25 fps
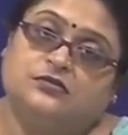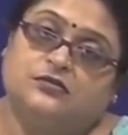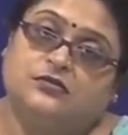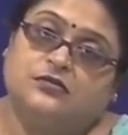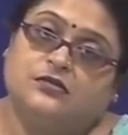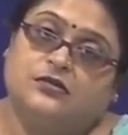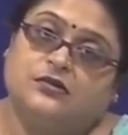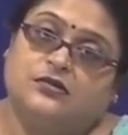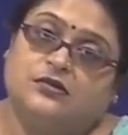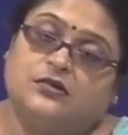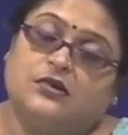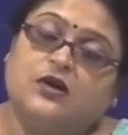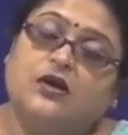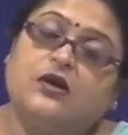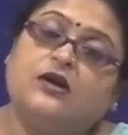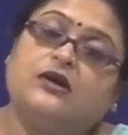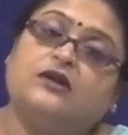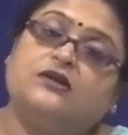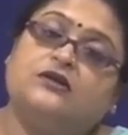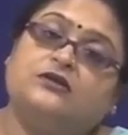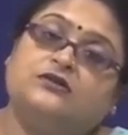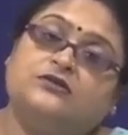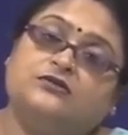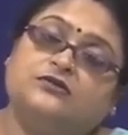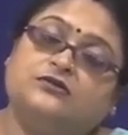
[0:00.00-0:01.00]

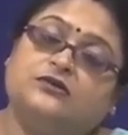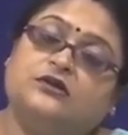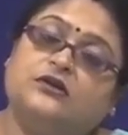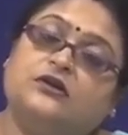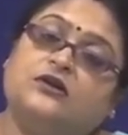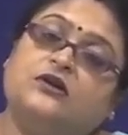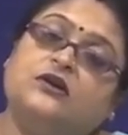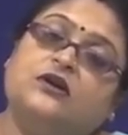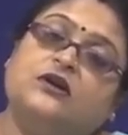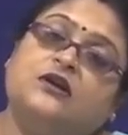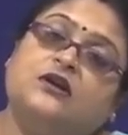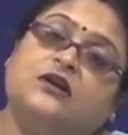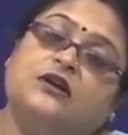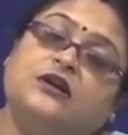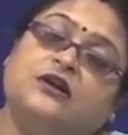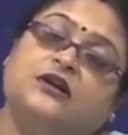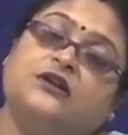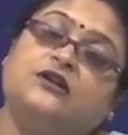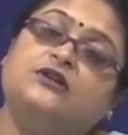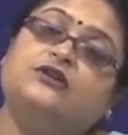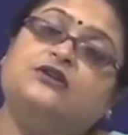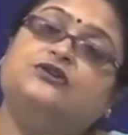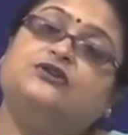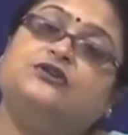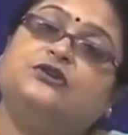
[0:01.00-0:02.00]
loyal to the
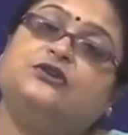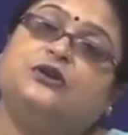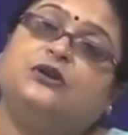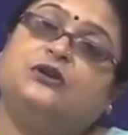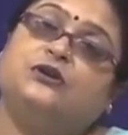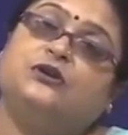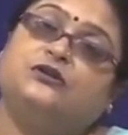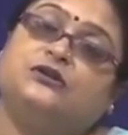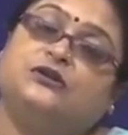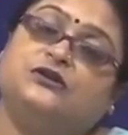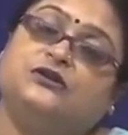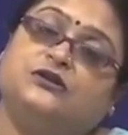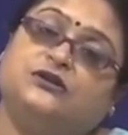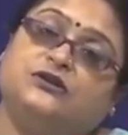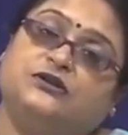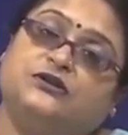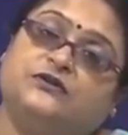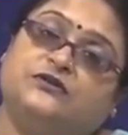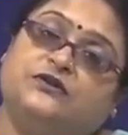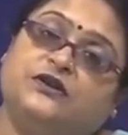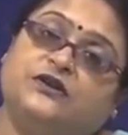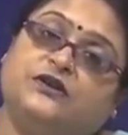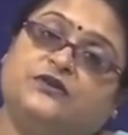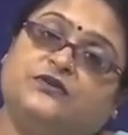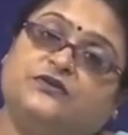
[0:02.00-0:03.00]
initial
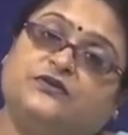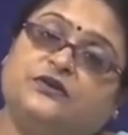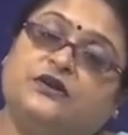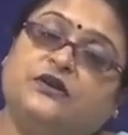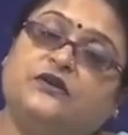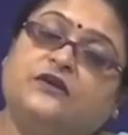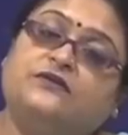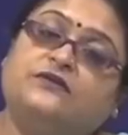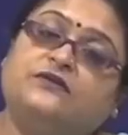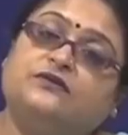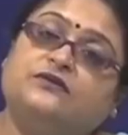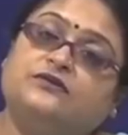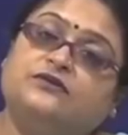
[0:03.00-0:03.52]
alternative that we have